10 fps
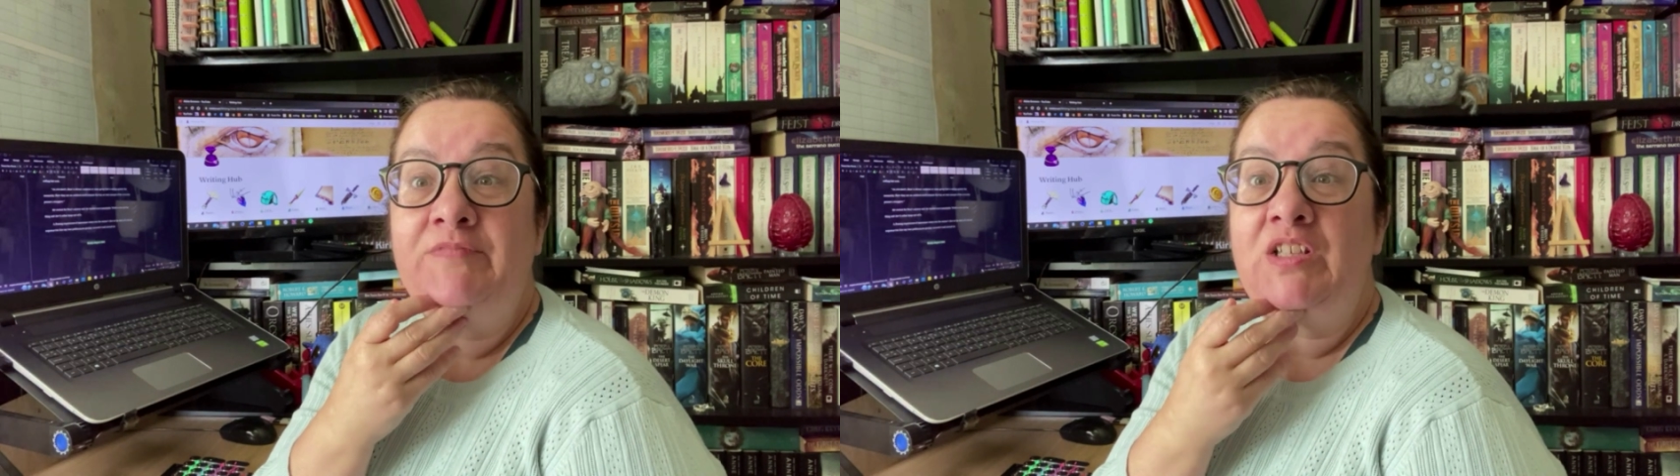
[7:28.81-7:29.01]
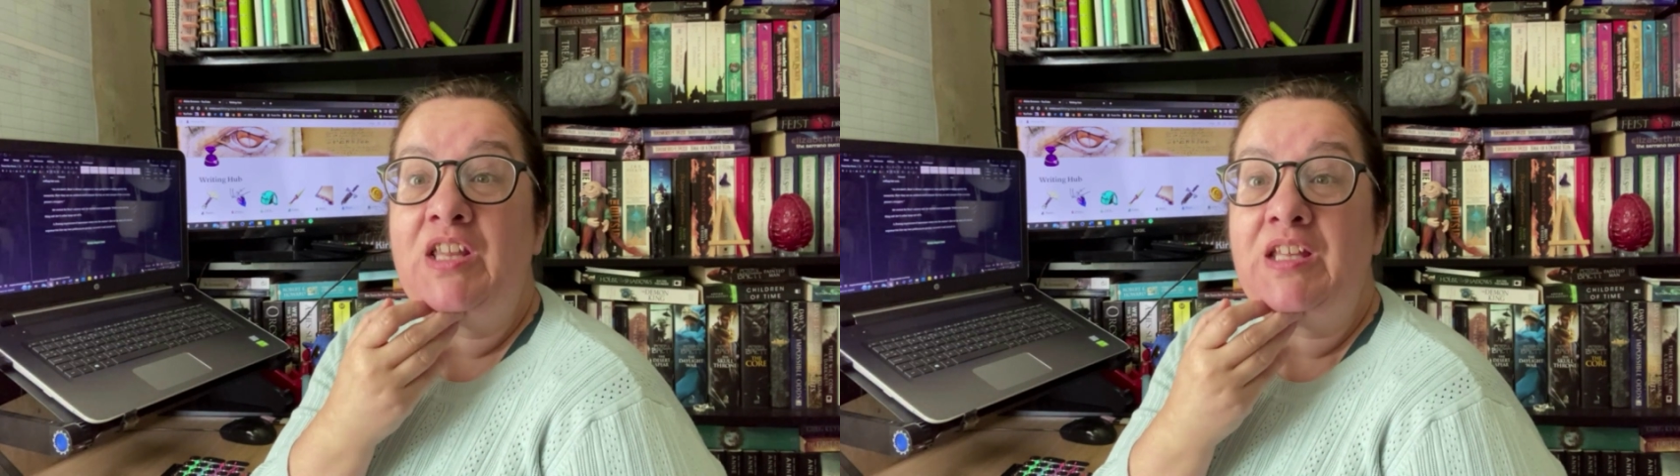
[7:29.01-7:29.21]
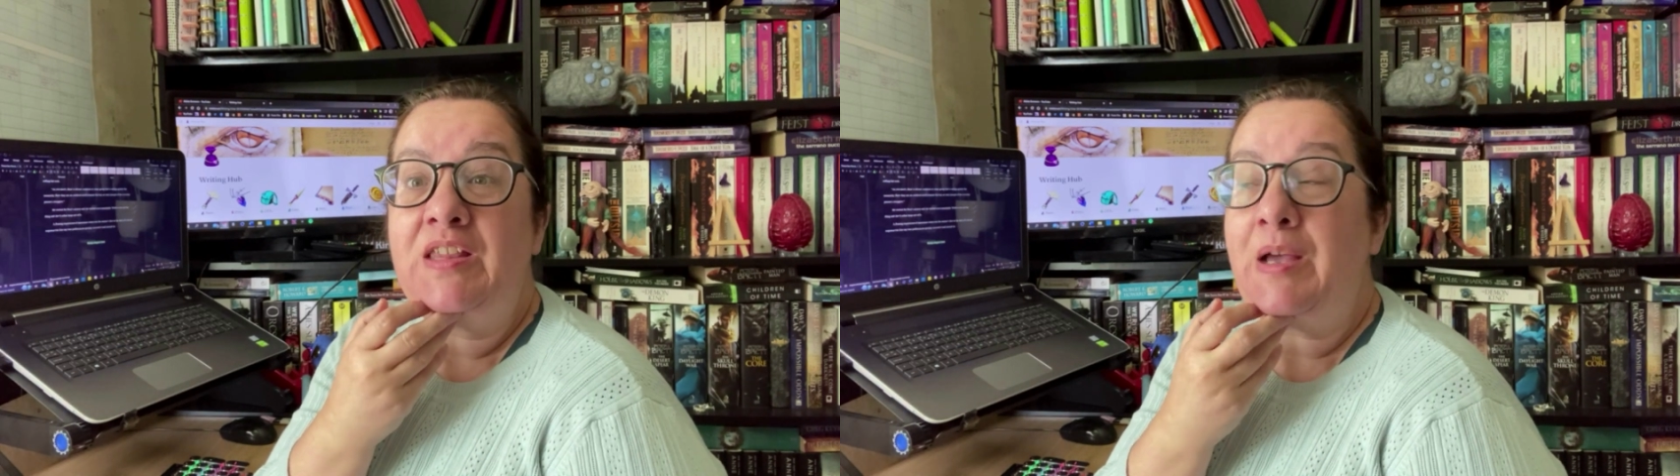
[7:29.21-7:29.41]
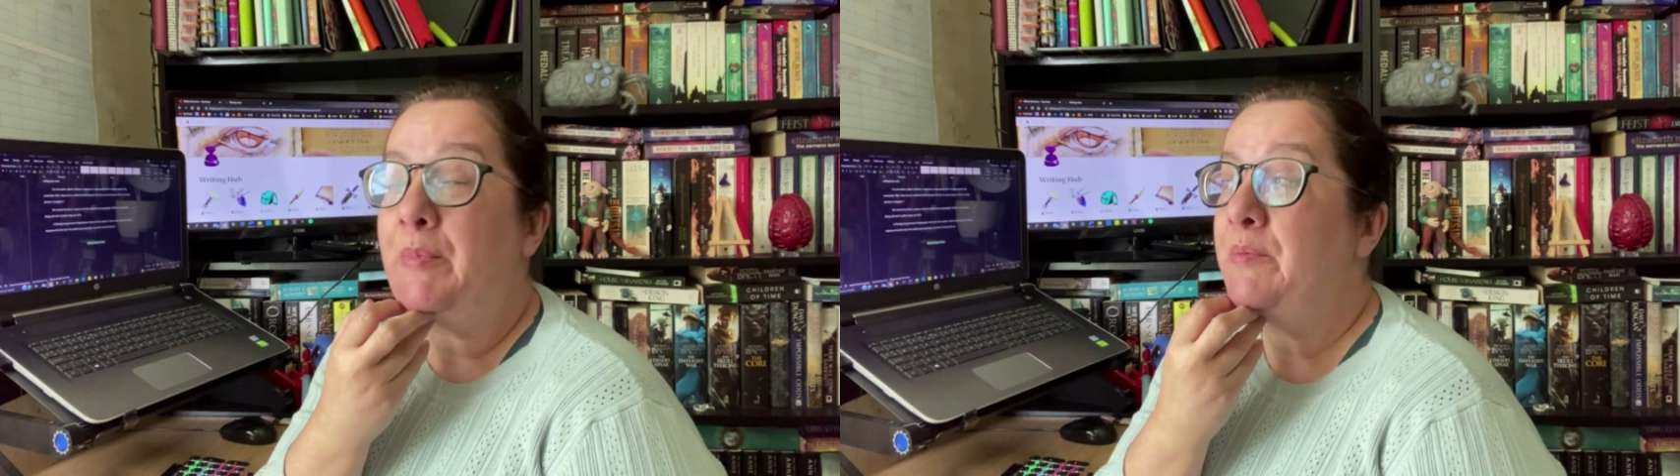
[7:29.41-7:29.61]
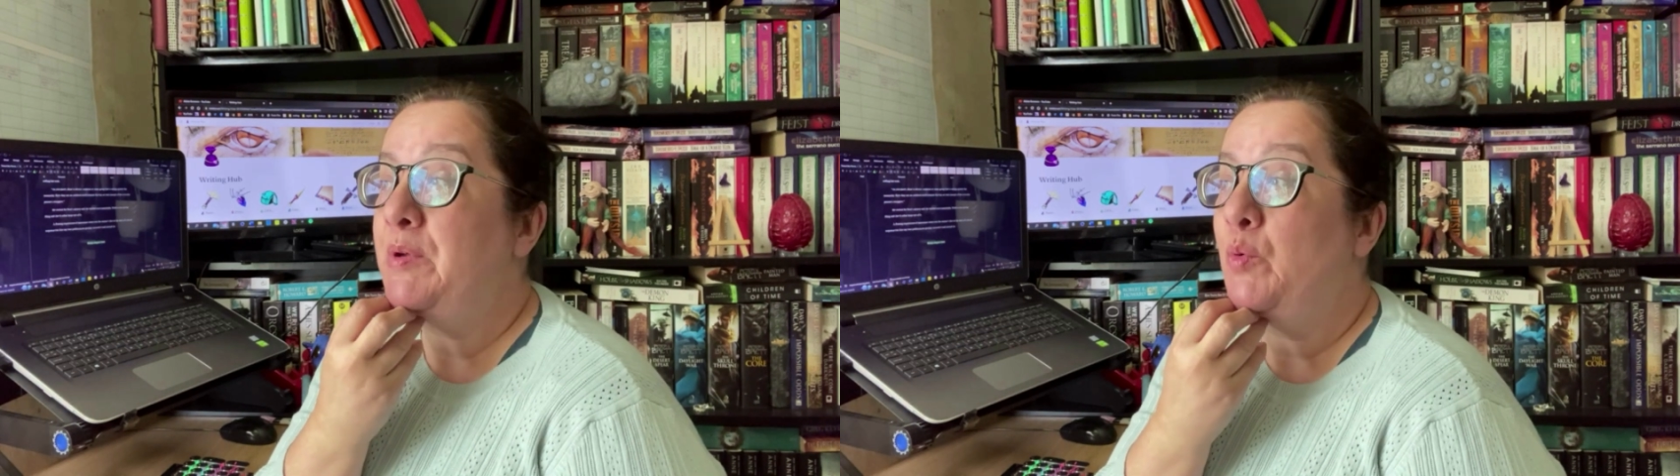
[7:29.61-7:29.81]
And I think that
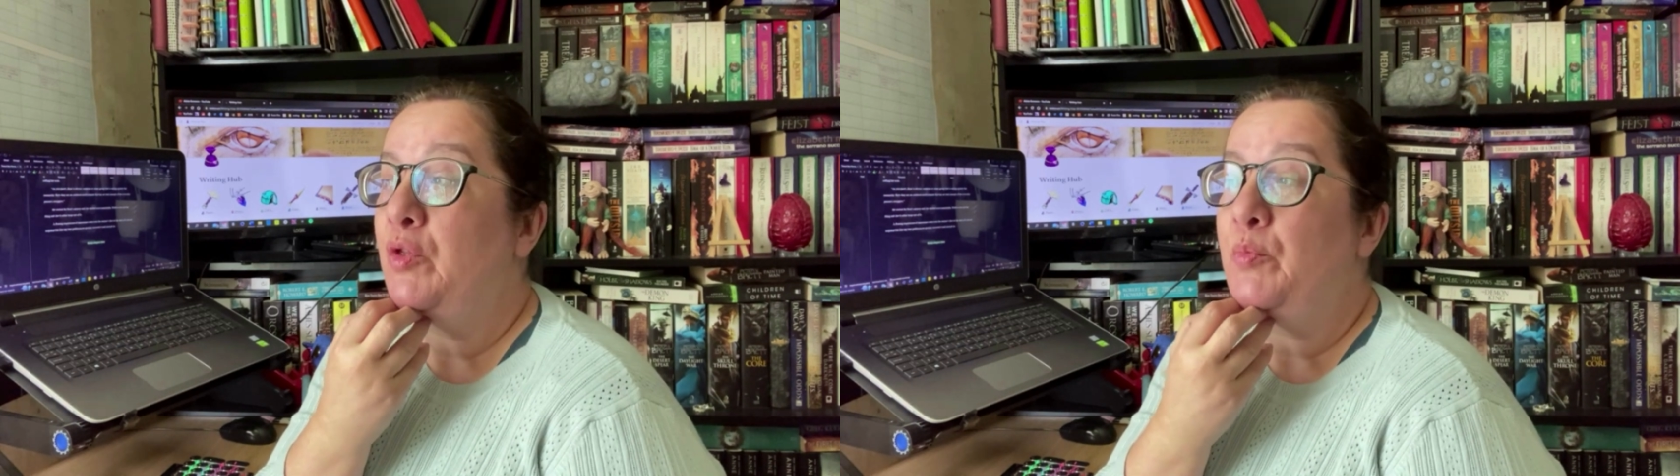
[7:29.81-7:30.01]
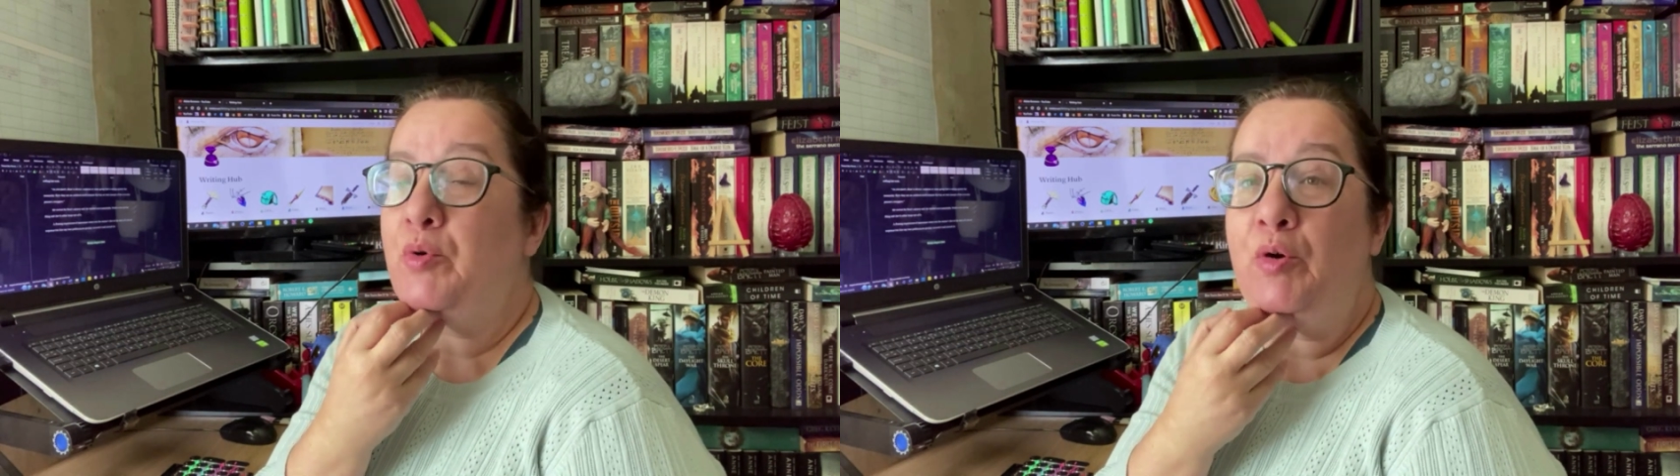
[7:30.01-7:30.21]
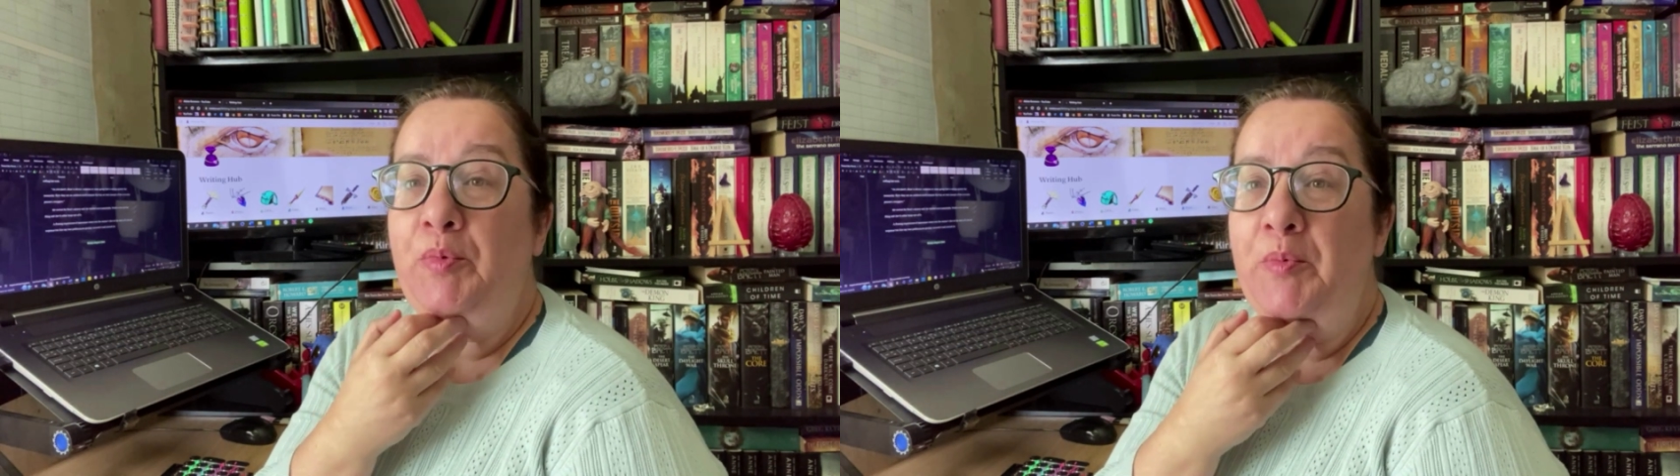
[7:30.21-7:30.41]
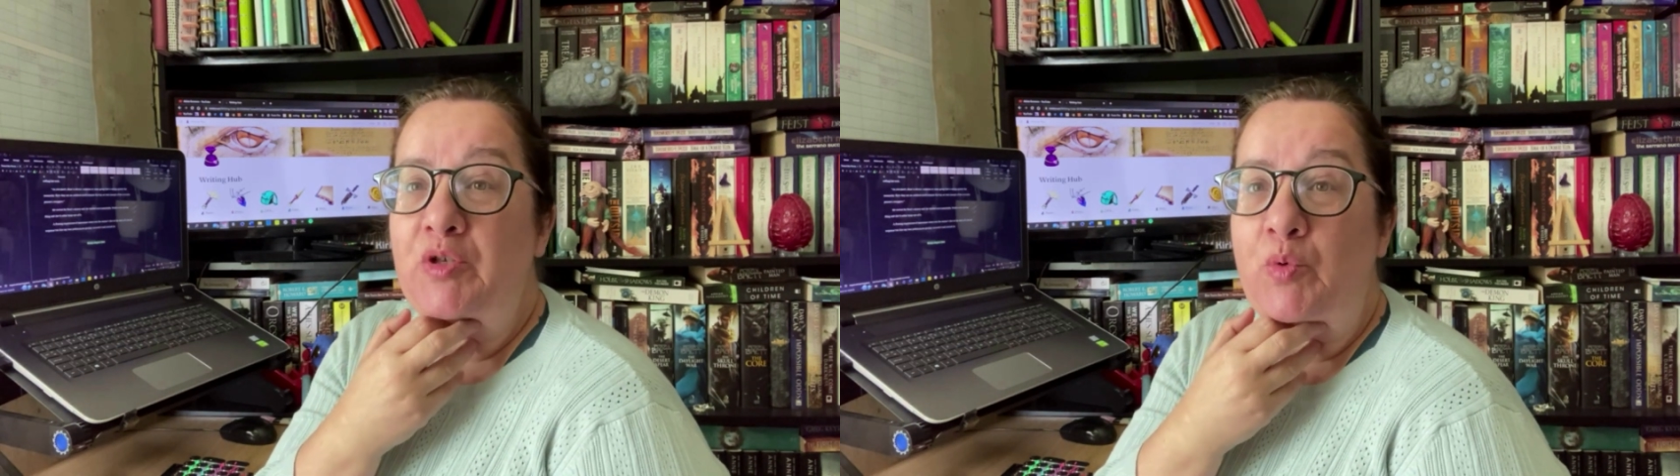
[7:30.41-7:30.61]
might be what the problem is,